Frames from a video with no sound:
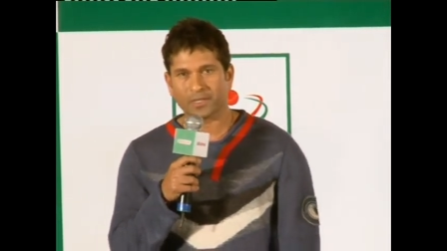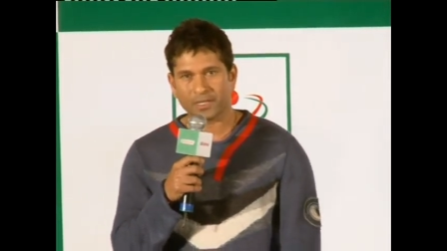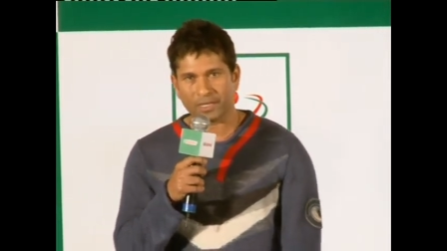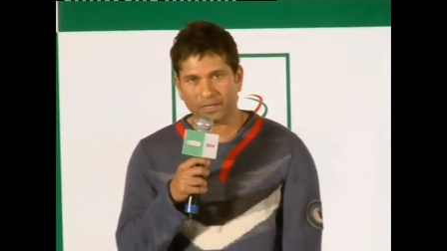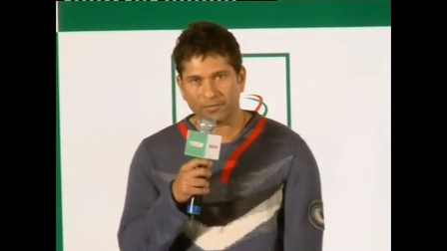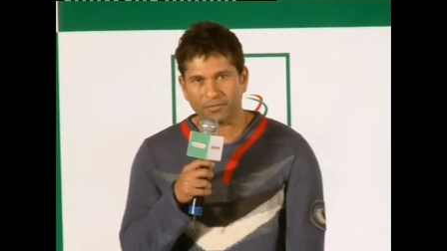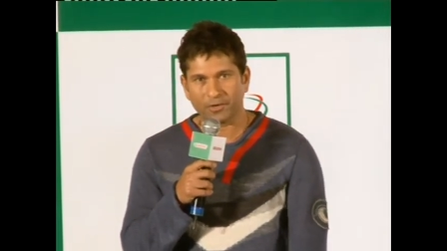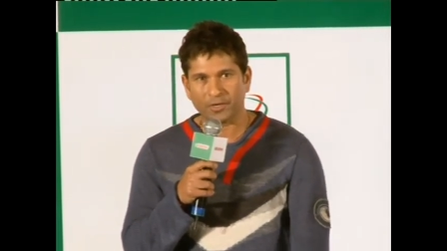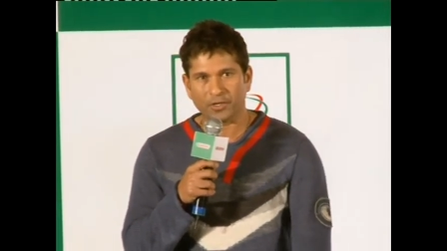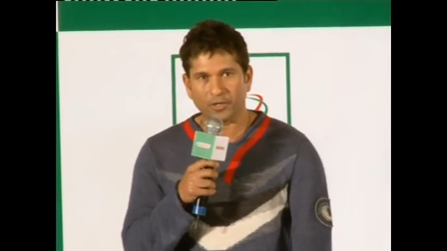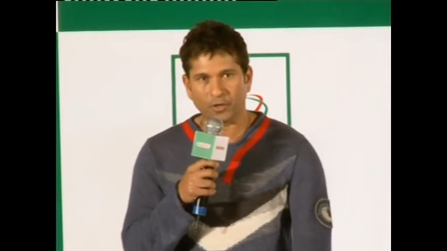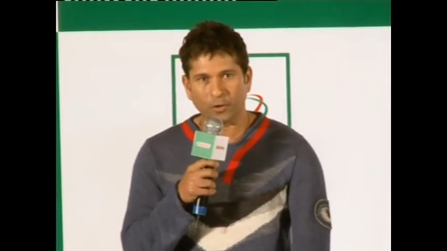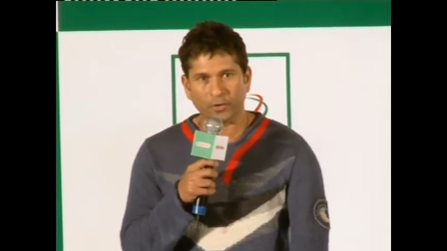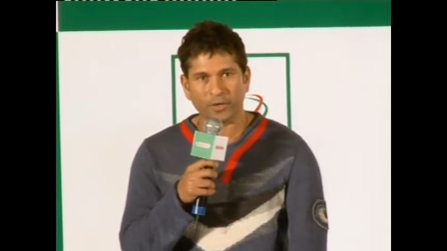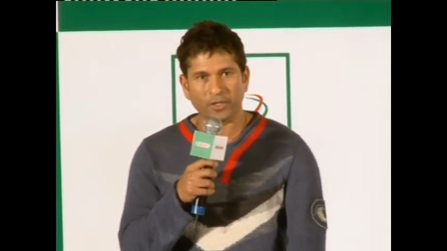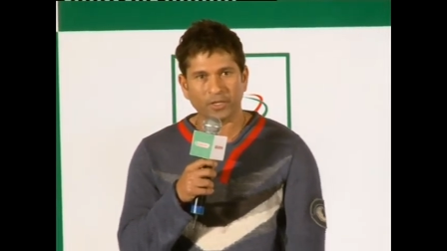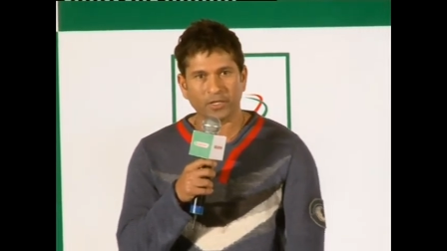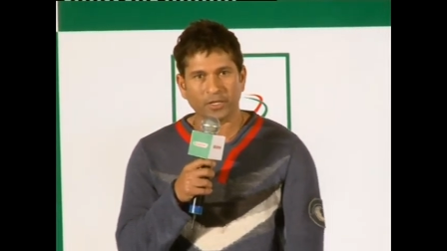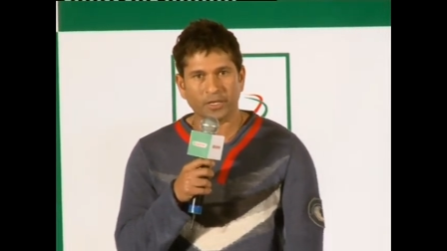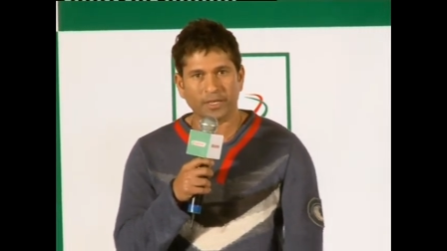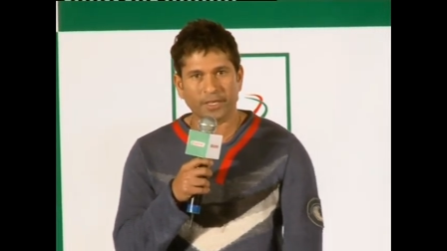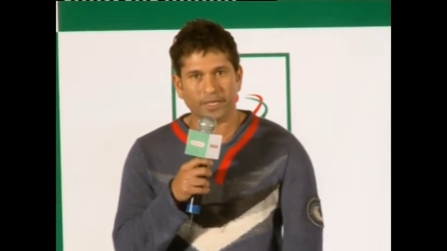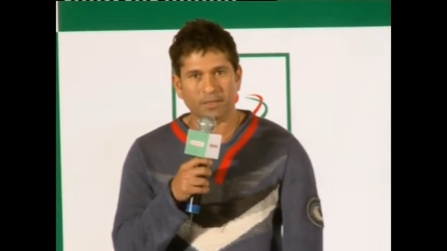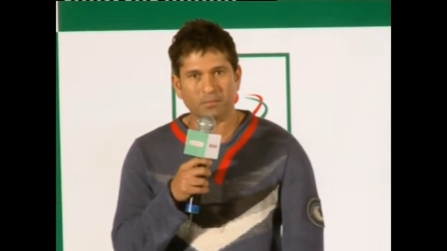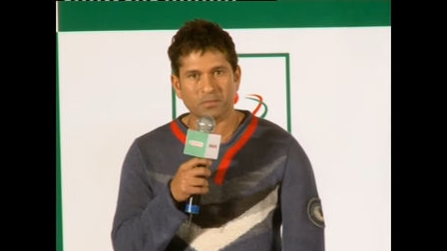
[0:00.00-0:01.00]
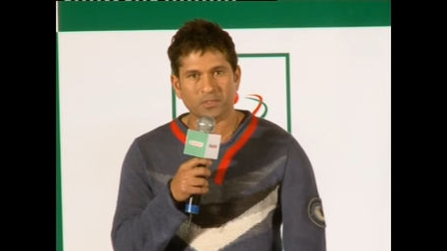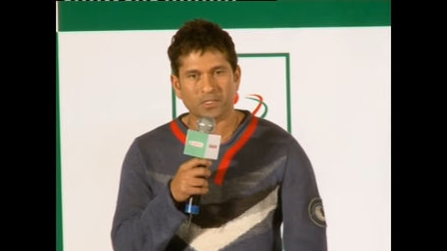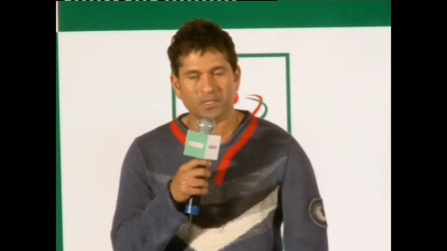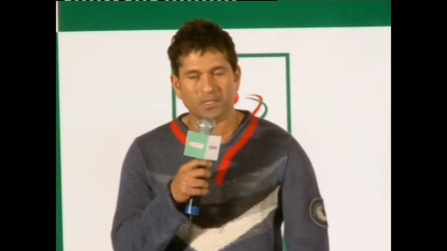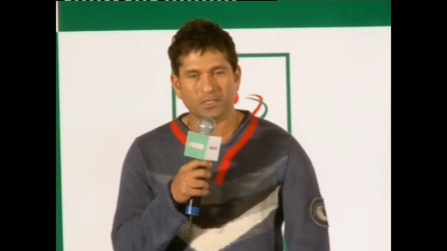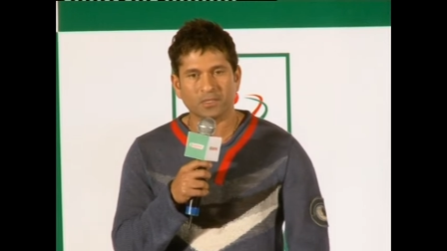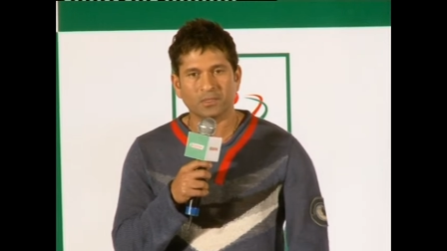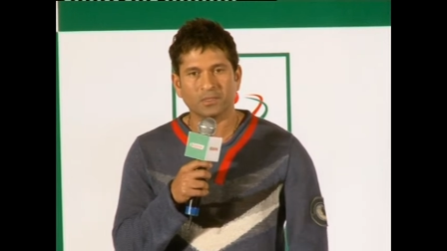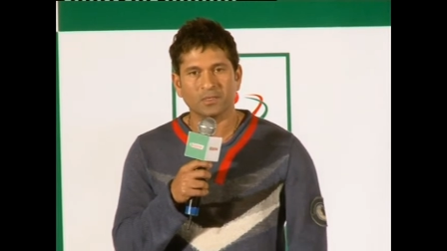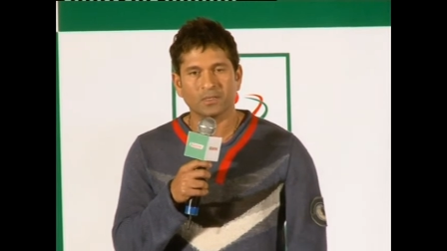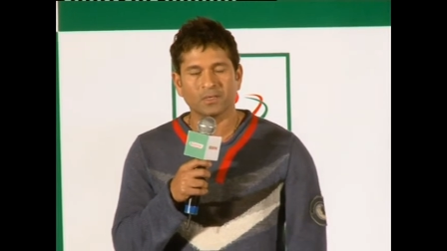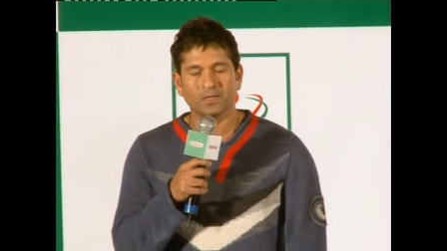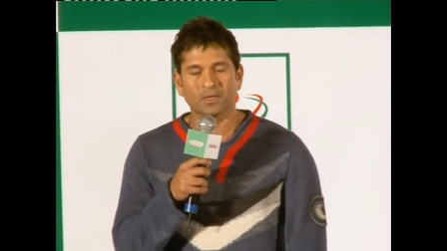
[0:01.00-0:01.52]
even during the games,
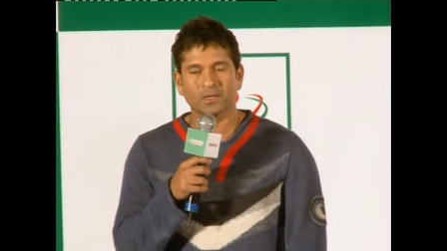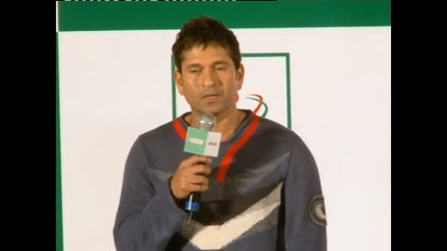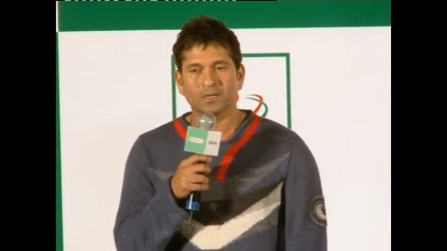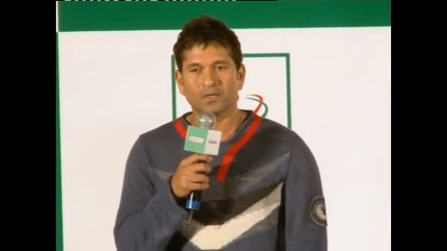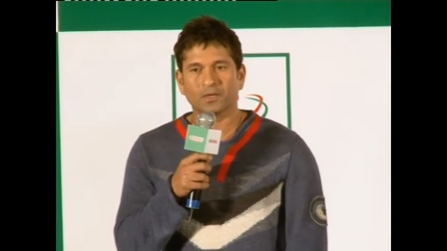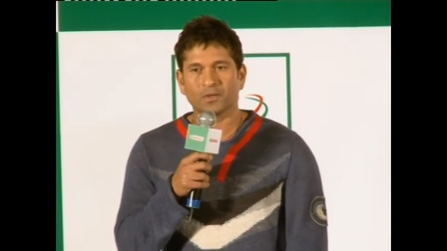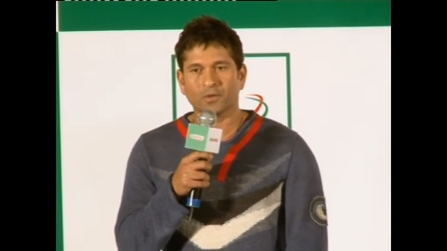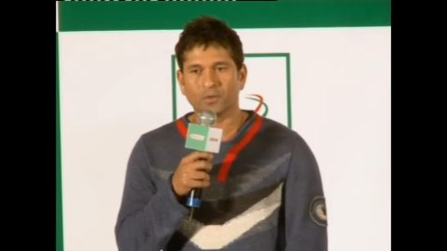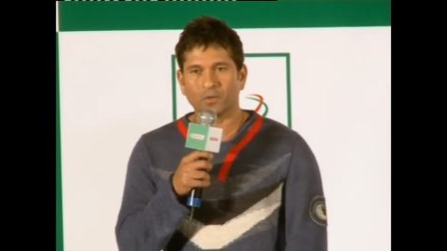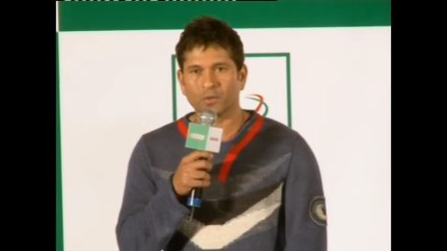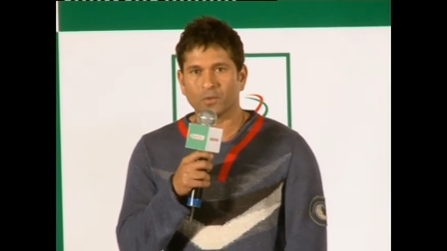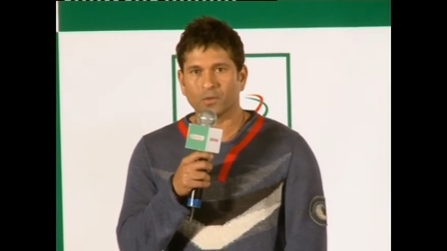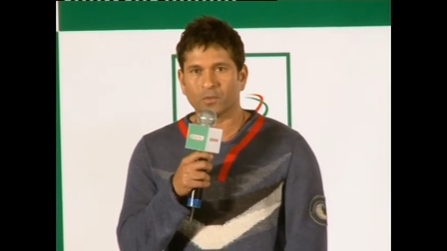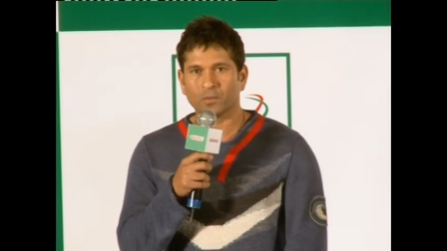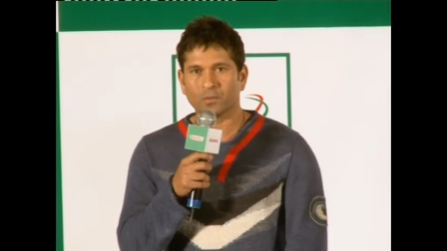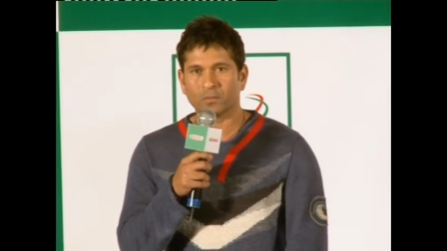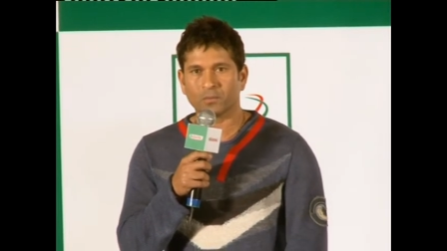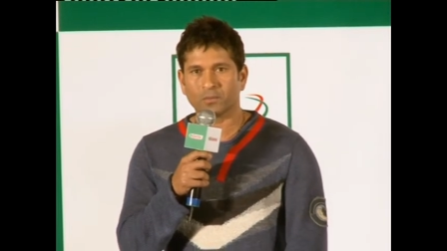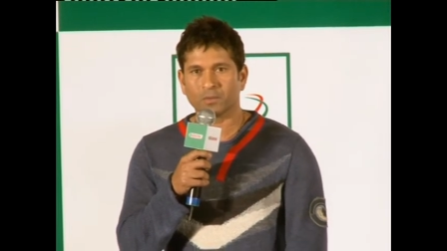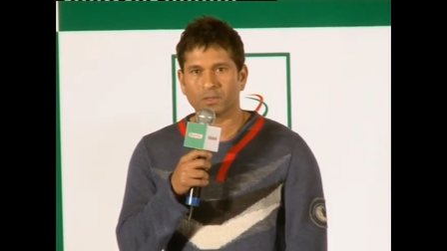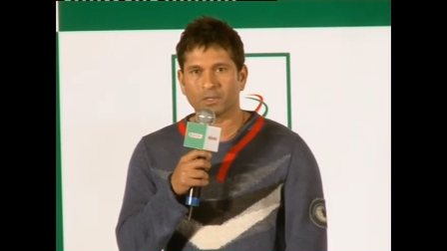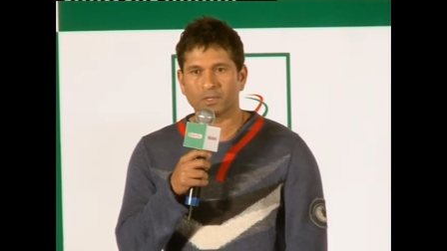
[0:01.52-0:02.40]
uh, you know,